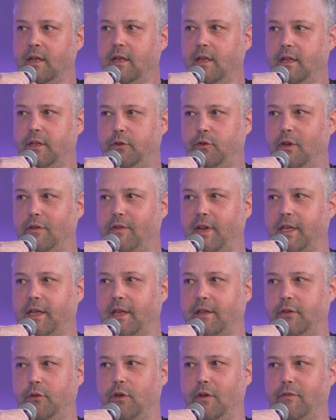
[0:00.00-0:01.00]
You
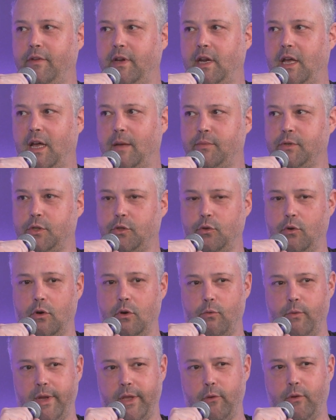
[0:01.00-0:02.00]
have an app
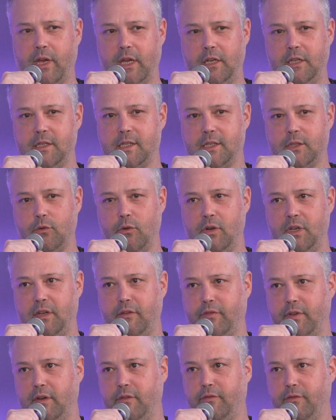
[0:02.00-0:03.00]
store where you can install
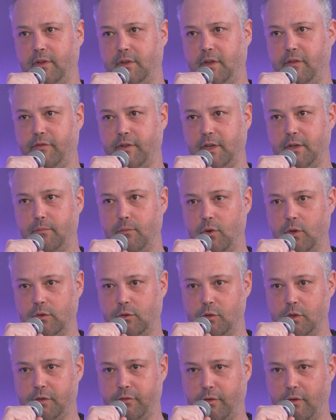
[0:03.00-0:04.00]
different
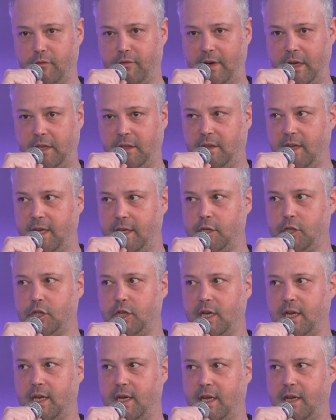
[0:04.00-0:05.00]
modules for
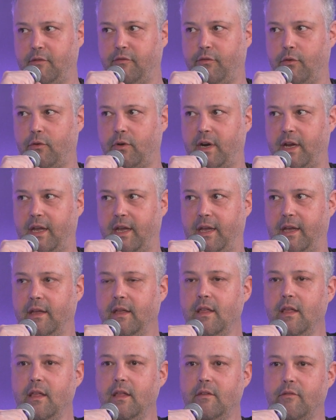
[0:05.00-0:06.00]
validation and for
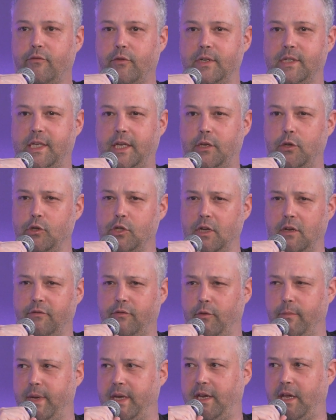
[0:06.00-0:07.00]
execution,
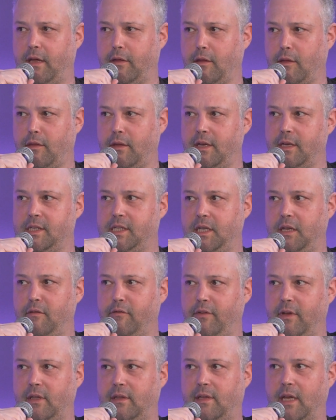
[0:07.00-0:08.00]
for many other things,
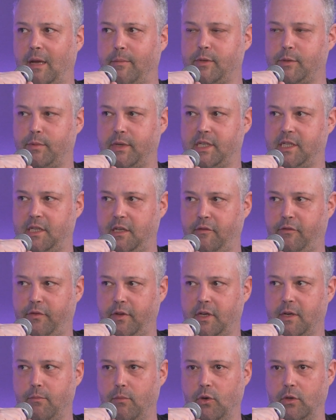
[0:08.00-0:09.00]
even
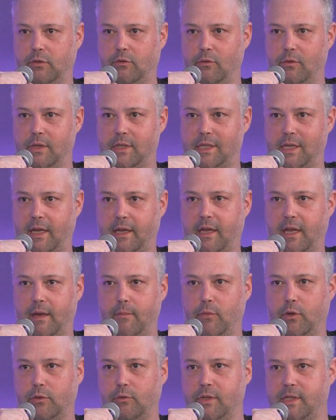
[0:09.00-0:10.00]
dApp-specific modules, like
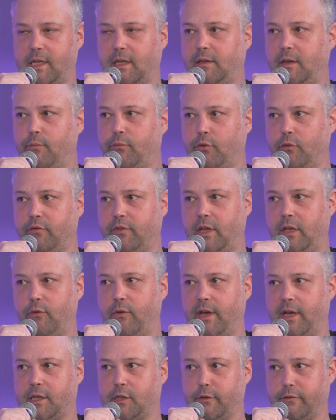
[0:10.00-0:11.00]
modules that improve the
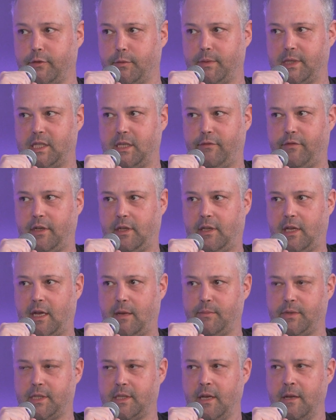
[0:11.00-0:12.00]
UX of specific
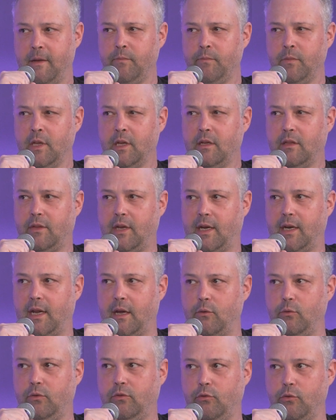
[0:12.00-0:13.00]
dApps. There are
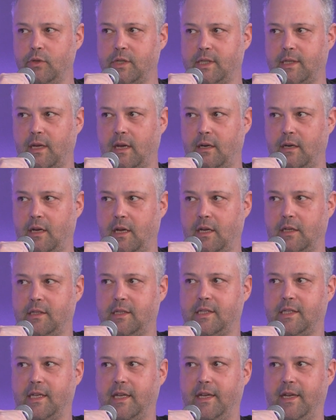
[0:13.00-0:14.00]
now two
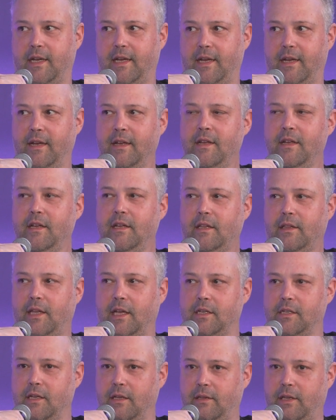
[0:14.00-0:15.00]
standards. There
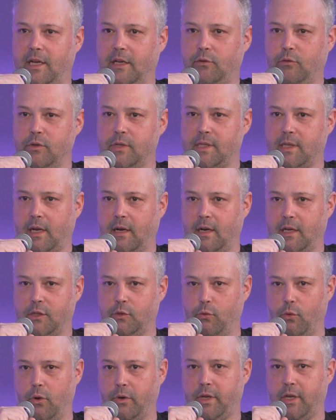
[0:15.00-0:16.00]
are two
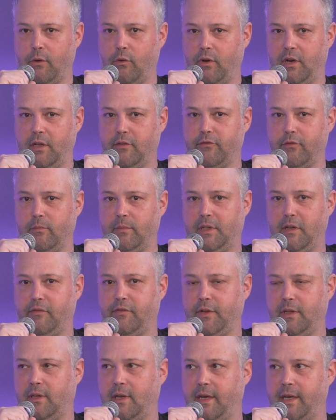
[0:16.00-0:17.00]
standards working on it from
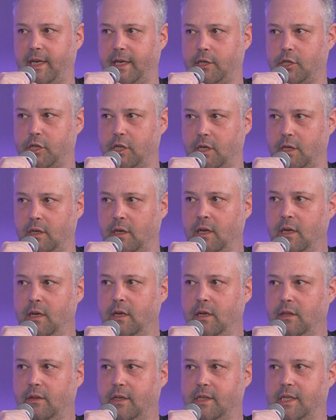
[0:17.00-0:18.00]
different direction.
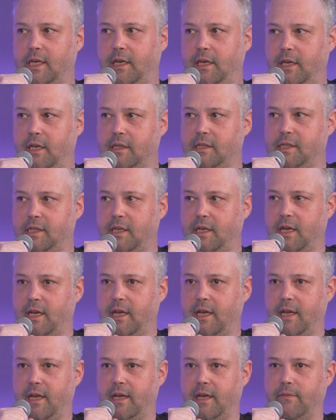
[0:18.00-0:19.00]
There's a
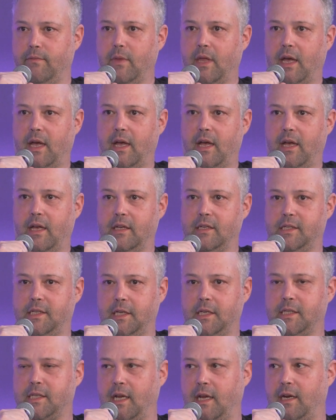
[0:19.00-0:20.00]
ERC
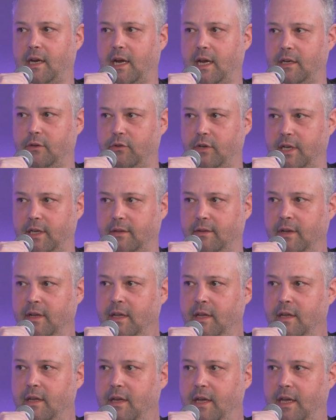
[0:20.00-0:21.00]
6900,
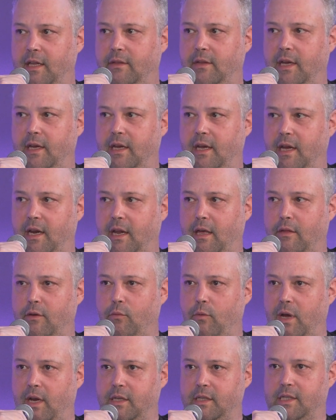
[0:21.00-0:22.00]
and another
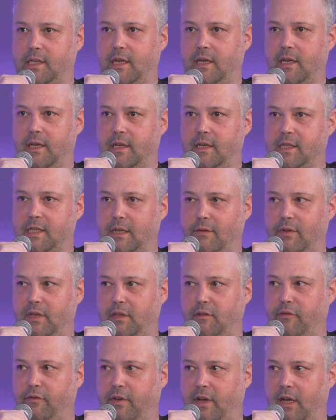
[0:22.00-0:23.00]
one is a
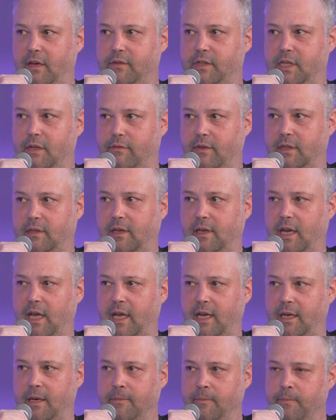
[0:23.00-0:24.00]

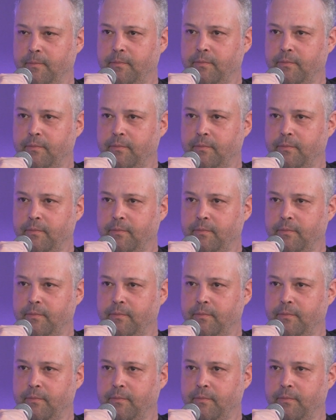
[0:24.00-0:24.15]
7579.